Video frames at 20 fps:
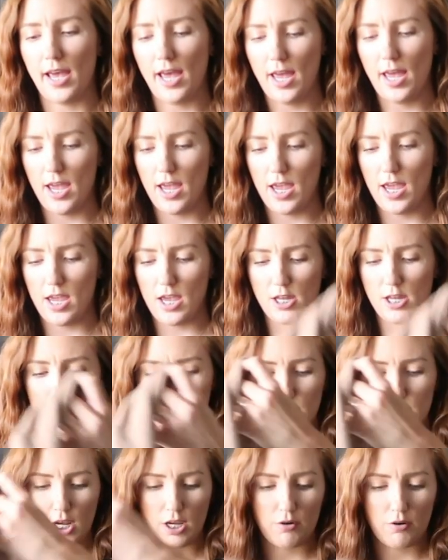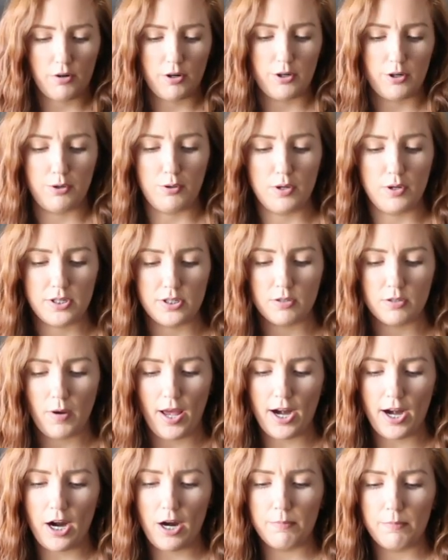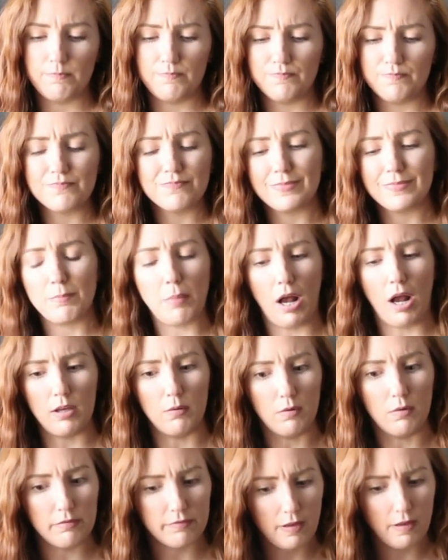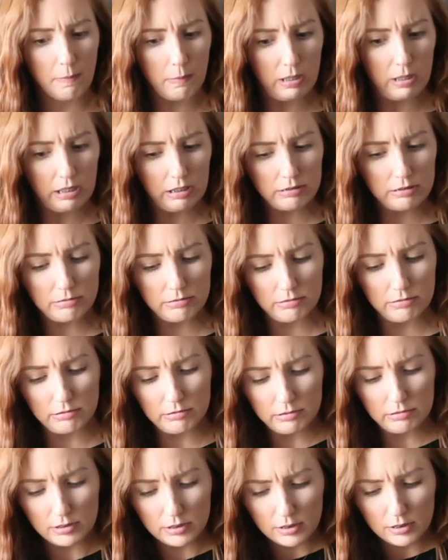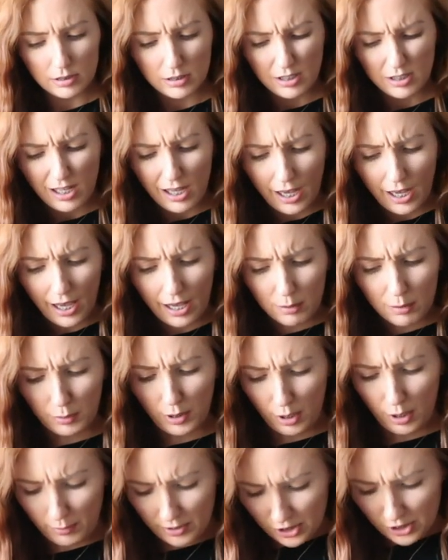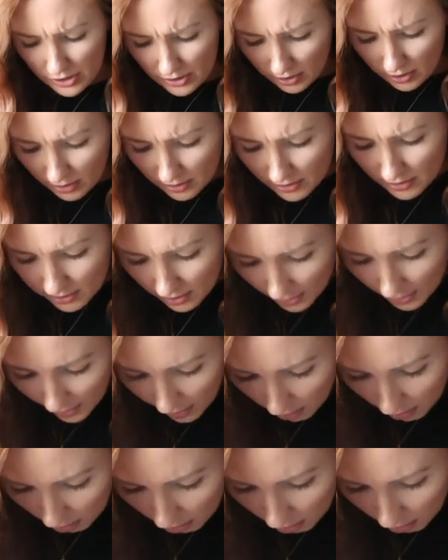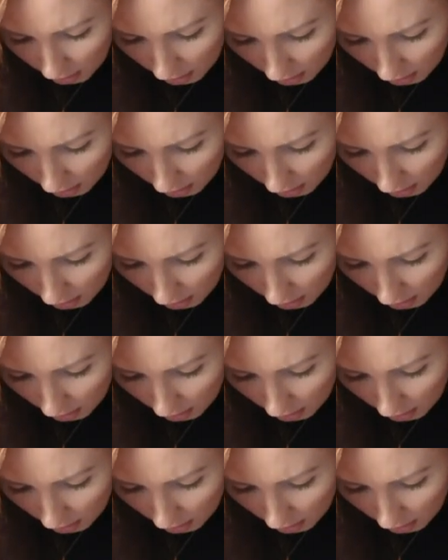a J.Crew sweater. Probably won't fit me. I don't know, it just looks little.